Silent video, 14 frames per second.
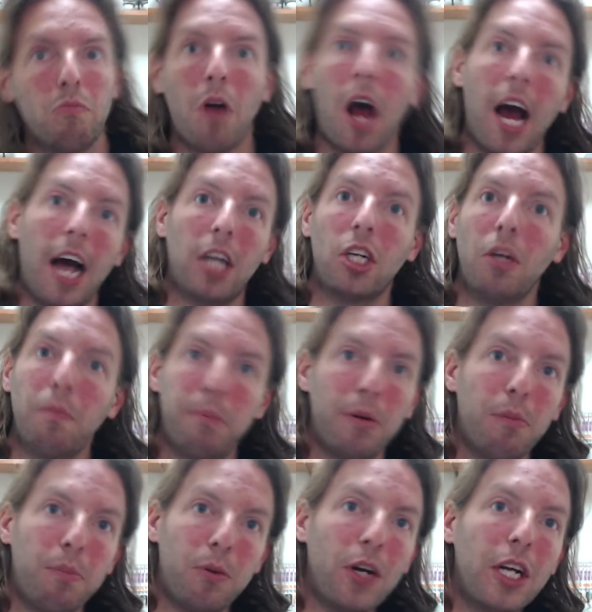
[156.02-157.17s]
actually
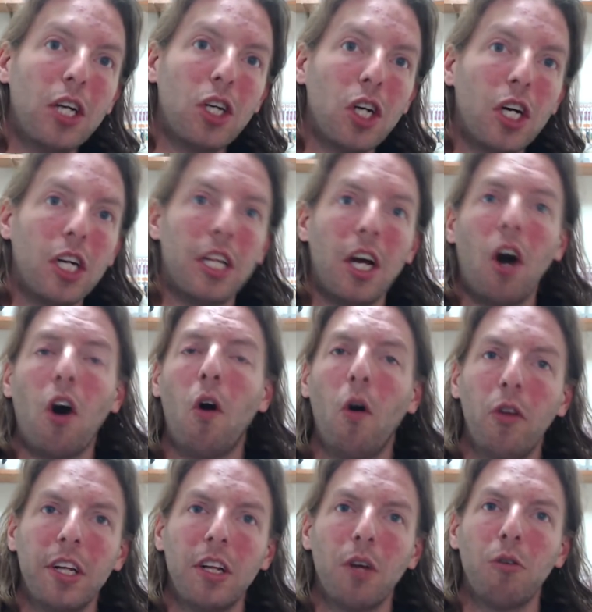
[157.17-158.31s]
pretty good.
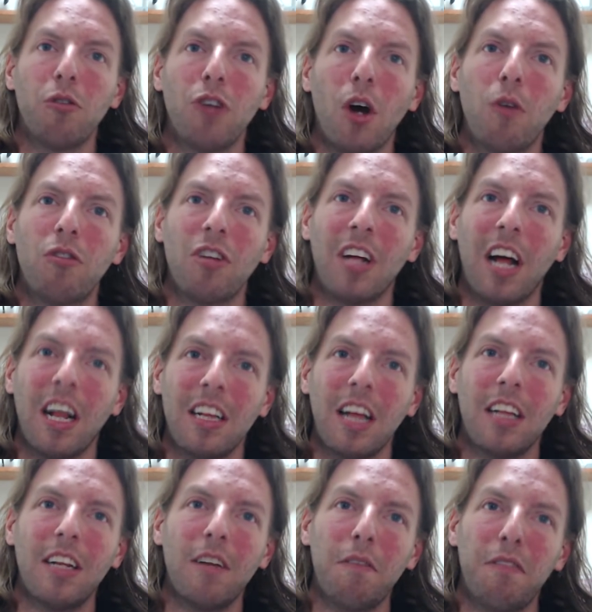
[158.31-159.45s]
Holding those notes, a
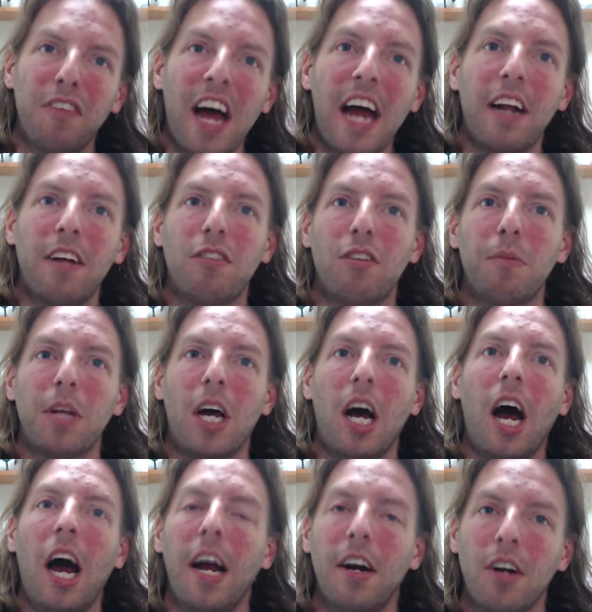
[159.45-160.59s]
little flat on some of the
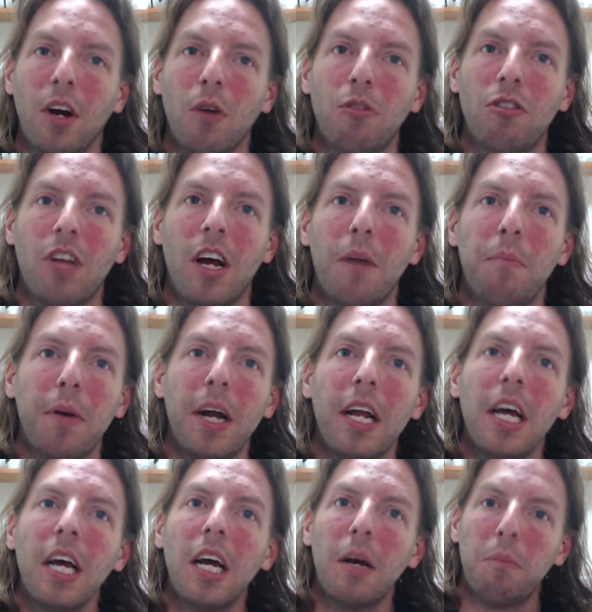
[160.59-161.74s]
higher notes there, but
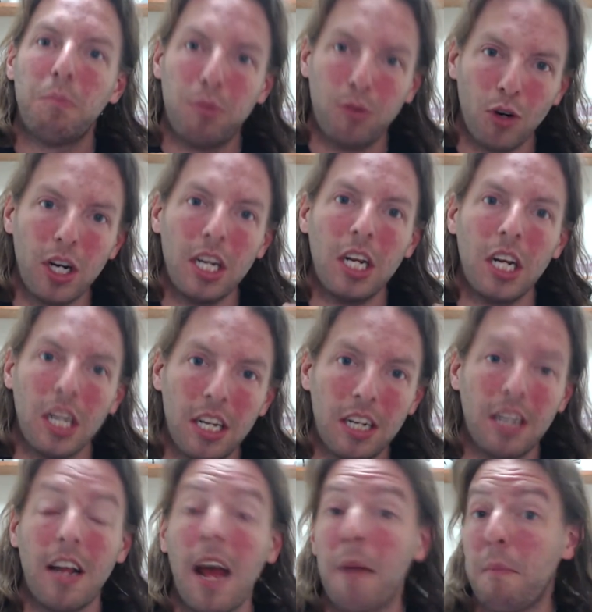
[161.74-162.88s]
pretty
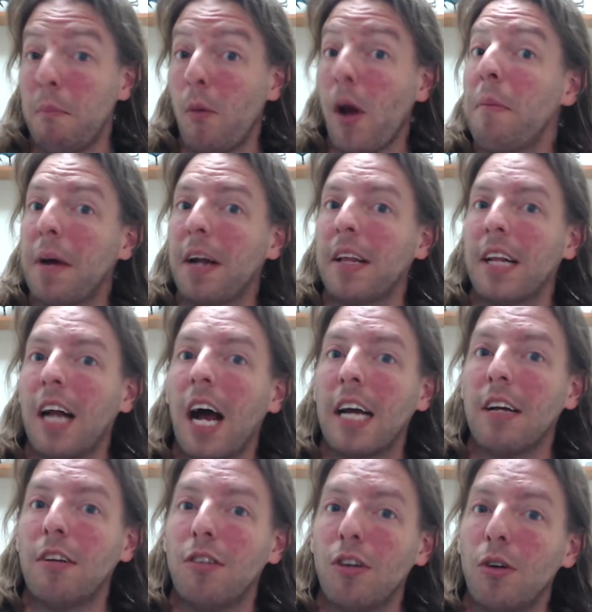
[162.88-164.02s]
damn way better than I
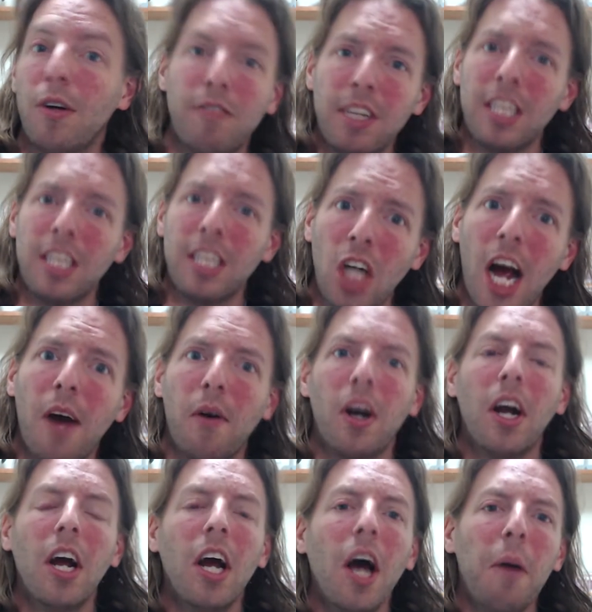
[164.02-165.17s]
can do, even in the shower.
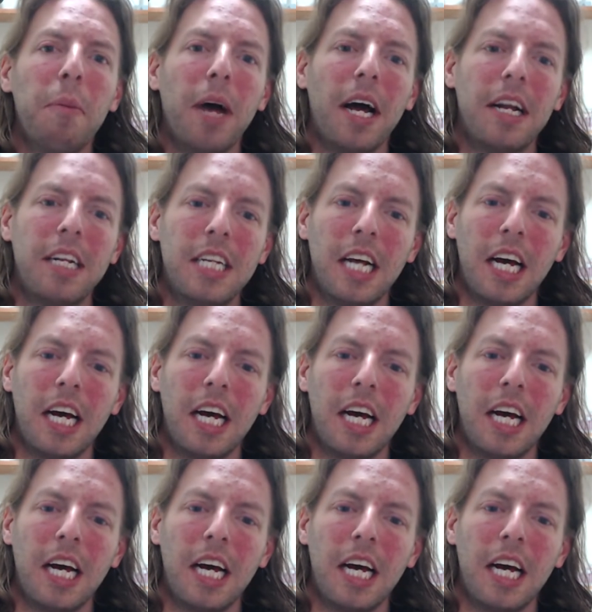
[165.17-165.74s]
But